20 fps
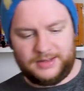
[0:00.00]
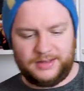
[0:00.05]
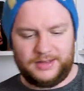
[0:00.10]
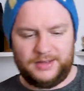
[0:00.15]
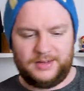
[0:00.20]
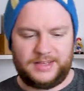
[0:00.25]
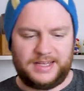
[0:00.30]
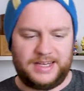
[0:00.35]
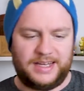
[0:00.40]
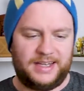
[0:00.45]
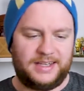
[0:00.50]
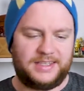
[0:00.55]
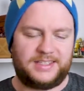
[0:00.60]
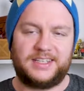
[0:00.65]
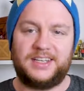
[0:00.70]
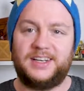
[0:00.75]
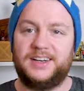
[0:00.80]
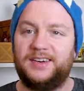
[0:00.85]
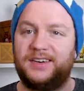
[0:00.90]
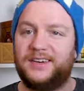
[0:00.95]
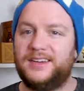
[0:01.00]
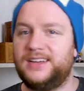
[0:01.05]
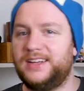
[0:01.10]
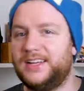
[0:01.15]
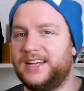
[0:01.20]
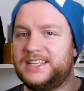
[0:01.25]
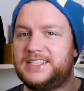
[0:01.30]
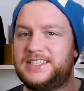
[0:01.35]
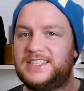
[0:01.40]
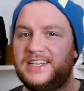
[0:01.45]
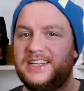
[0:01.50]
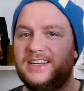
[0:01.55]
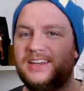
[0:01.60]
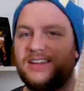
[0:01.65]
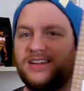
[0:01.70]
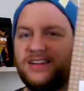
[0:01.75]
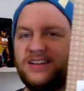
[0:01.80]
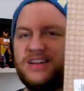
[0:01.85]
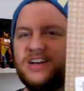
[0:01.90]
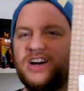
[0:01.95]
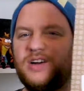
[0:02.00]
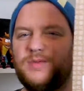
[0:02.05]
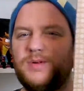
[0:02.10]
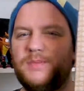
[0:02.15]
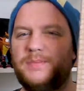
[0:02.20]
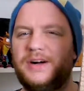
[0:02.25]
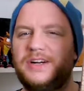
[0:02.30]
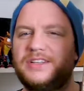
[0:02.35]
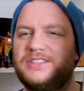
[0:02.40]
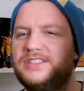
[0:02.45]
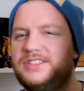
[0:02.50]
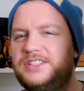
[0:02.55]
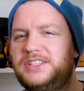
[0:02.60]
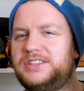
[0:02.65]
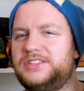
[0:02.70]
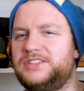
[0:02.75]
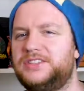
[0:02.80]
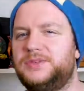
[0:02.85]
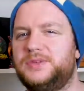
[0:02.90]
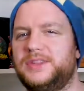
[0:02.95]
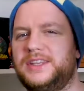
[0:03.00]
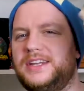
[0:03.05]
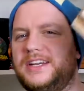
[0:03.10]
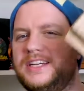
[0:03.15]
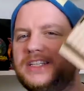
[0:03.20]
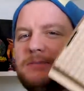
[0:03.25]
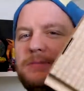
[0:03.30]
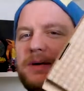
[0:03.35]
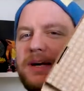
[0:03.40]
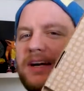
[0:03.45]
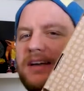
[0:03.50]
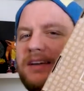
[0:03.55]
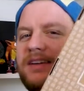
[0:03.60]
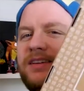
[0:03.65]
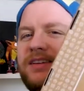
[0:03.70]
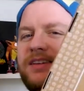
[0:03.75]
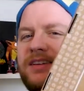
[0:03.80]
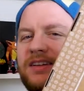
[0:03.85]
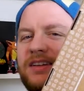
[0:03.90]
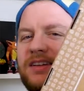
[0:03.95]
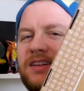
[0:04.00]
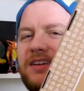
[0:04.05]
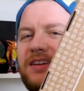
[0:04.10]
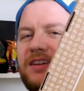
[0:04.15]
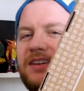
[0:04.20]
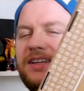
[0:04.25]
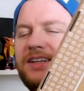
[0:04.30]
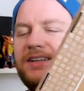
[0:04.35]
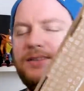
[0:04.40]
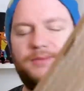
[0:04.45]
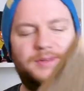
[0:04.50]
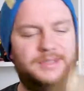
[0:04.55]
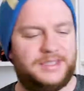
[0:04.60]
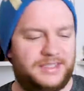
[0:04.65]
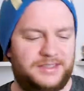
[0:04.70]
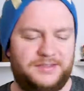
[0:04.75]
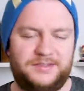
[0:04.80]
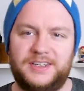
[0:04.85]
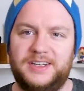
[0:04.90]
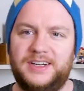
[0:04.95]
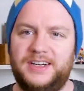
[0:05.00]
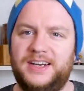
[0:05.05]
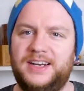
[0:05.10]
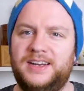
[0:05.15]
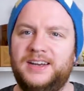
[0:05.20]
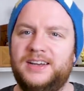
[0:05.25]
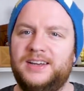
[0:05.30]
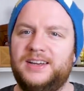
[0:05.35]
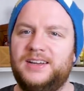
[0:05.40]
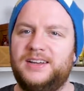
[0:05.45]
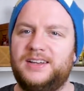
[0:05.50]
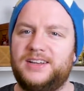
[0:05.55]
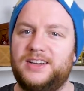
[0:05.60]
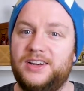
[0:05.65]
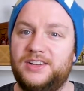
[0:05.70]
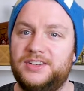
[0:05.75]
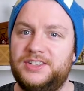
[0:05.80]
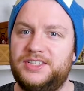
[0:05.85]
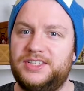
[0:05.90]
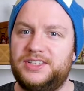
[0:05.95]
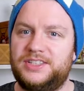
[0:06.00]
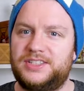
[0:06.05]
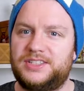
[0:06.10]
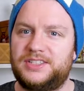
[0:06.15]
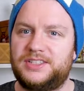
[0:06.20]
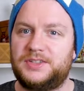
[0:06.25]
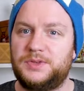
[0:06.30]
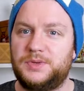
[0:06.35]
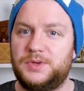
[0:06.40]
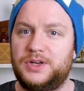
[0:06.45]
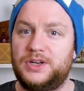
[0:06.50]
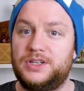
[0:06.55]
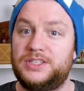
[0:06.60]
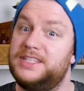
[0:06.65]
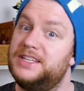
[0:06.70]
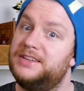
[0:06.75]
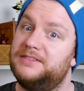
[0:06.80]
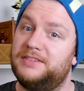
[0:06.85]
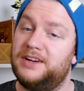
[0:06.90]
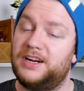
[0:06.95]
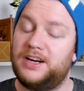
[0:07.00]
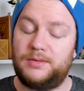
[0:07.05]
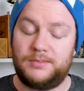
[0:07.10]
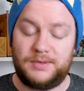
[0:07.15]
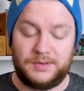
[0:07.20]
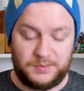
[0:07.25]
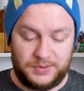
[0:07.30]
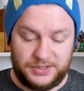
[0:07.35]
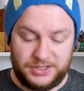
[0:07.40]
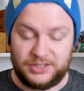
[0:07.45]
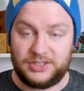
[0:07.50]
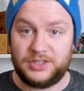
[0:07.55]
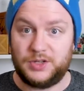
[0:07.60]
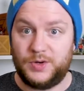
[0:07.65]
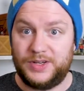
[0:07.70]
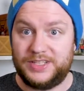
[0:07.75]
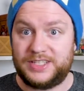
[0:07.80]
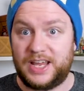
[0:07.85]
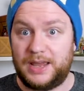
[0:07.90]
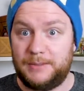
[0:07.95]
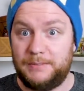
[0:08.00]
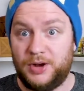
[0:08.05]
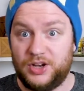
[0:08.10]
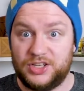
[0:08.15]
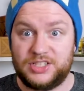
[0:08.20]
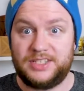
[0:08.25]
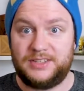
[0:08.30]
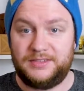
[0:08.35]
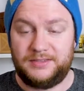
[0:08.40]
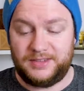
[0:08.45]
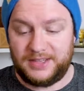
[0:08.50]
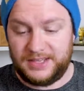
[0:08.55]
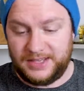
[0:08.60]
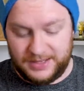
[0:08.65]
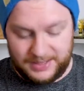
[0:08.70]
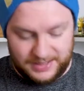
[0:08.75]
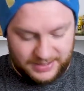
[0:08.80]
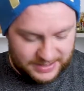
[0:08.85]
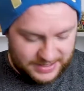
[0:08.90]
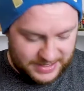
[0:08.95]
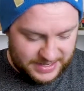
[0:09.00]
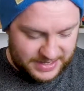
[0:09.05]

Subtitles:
Okay, so it's in cardboard box as usual with a nice pattern on it, which is very conscious towards the environment, which is always a positive thing.